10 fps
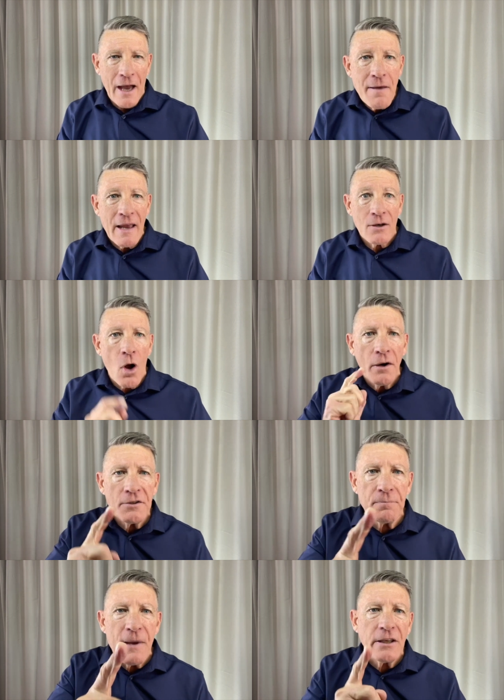Amen. God
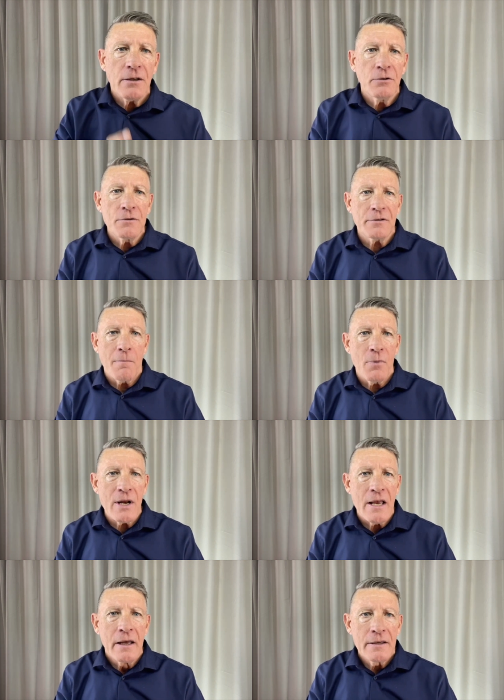is speaking to somebody.